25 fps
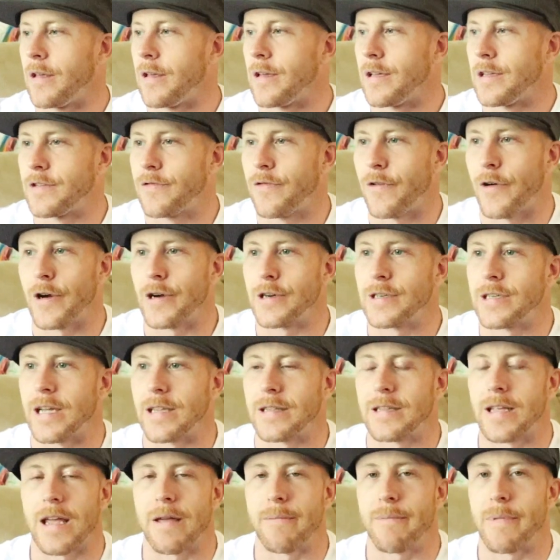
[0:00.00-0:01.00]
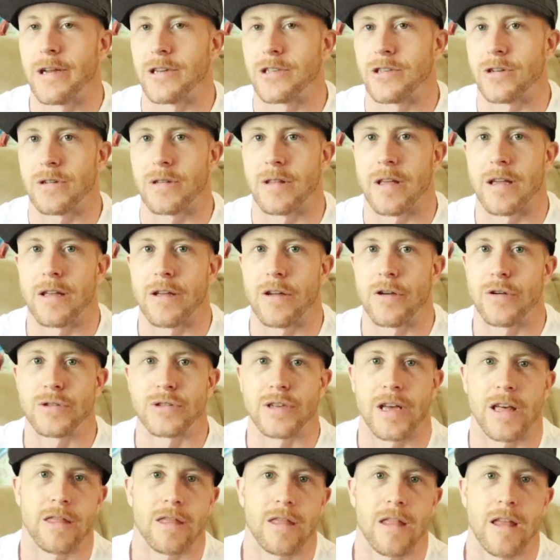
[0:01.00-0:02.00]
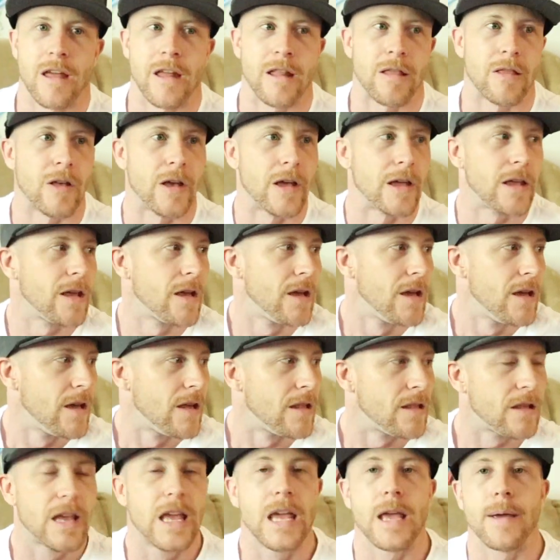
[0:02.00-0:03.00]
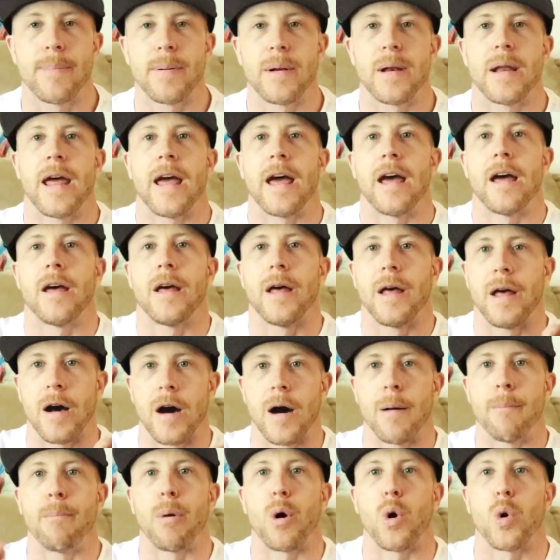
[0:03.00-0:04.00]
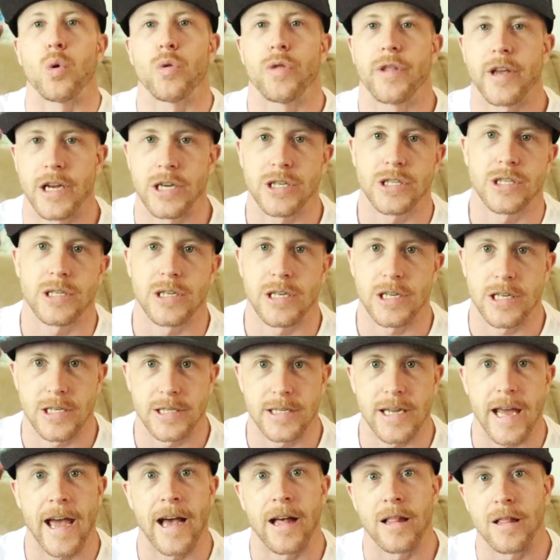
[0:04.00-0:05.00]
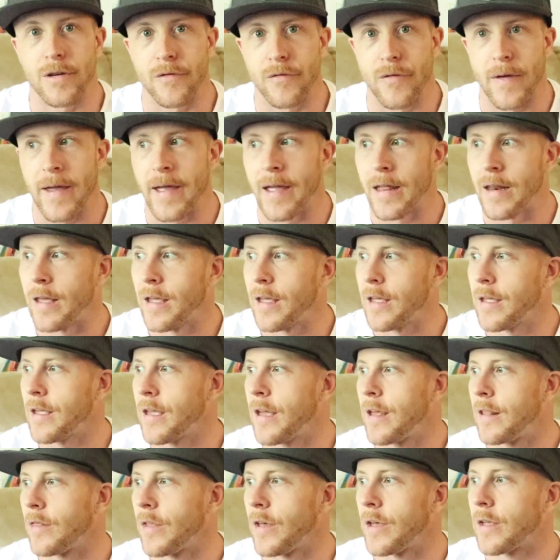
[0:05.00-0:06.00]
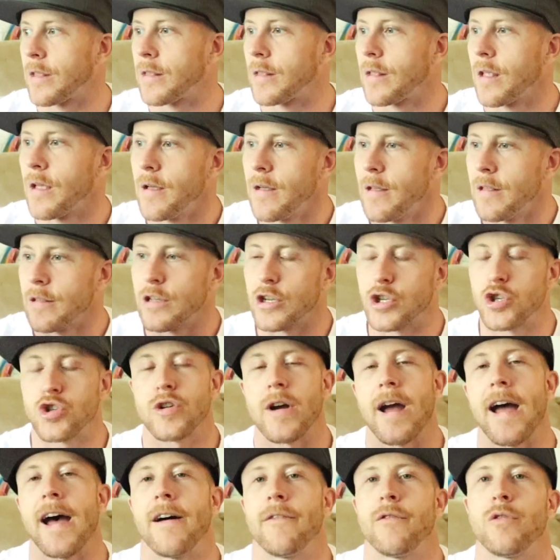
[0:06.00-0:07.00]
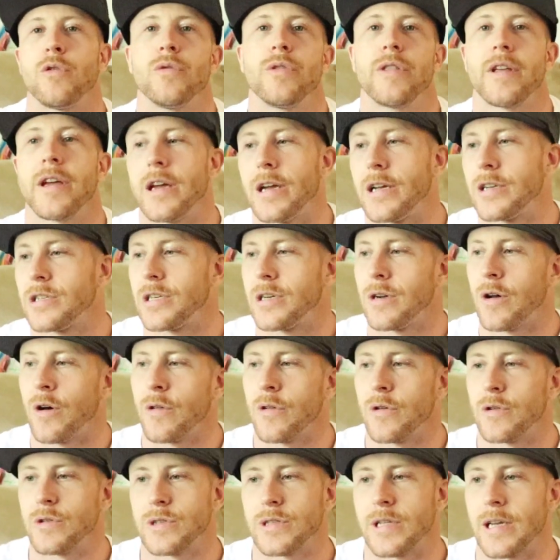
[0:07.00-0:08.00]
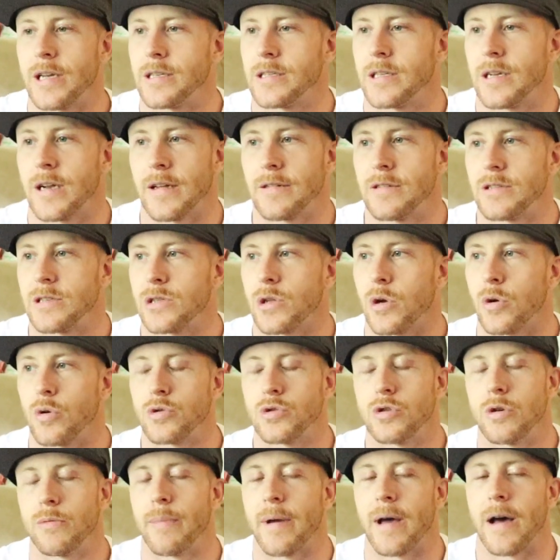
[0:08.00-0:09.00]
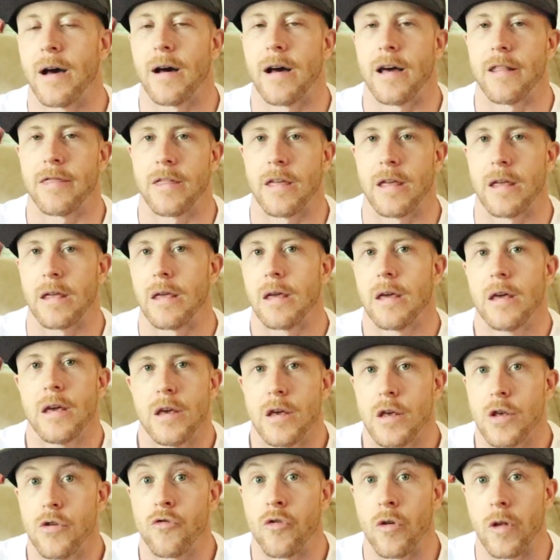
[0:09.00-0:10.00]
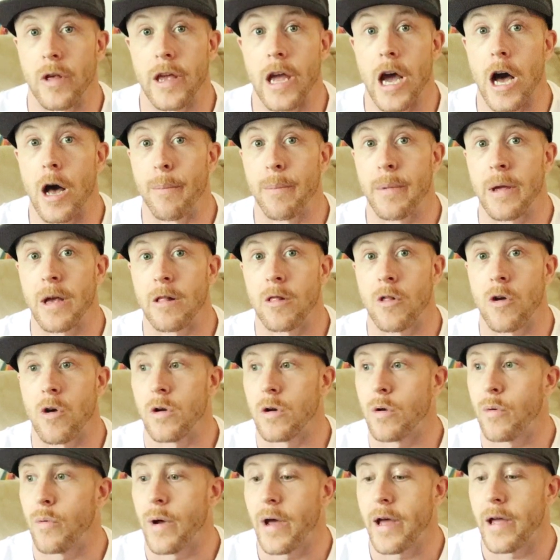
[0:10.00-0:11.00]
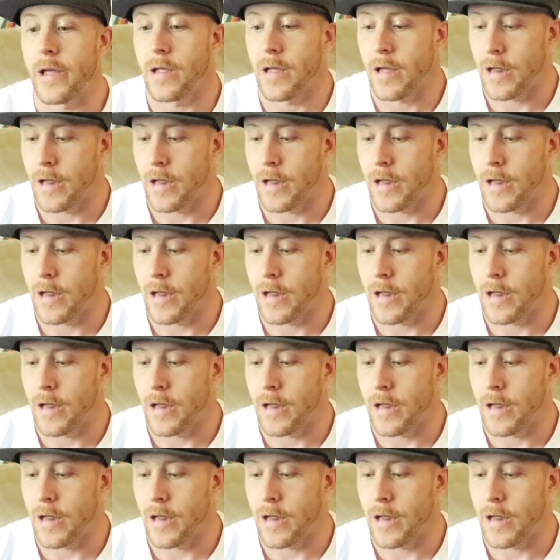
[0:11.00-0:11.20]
as far as that tape measuring thing goes, and like keeping the bowl dishes elevated, and like the travel dish and all those things that I just told you about, I think really helped me along the way,